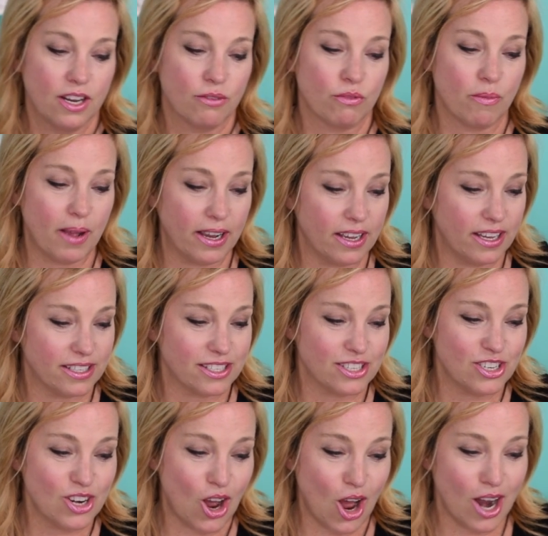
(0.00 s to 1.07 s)
Rebecca, it's
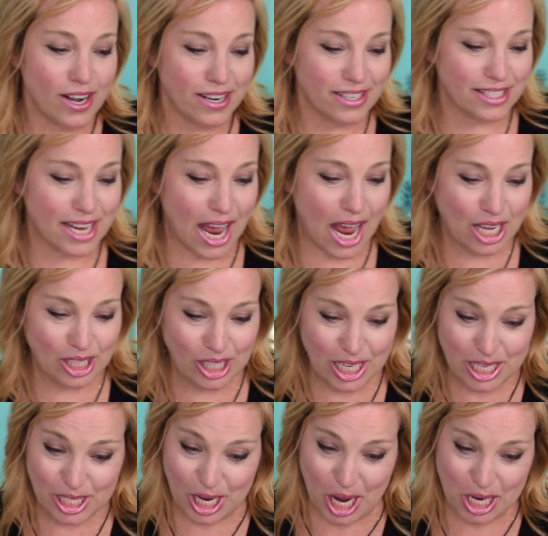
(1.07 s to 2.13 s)
not exactly a
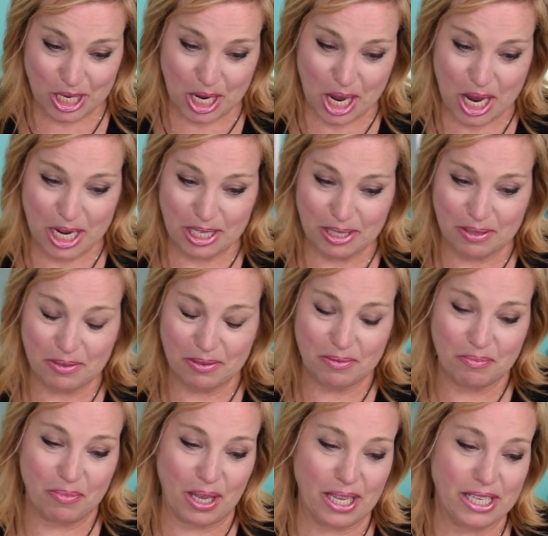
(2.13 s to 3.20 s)
date night,
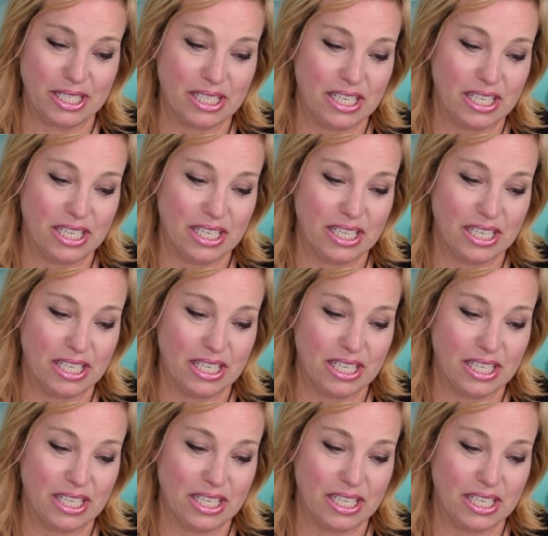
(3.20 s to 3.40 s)
but,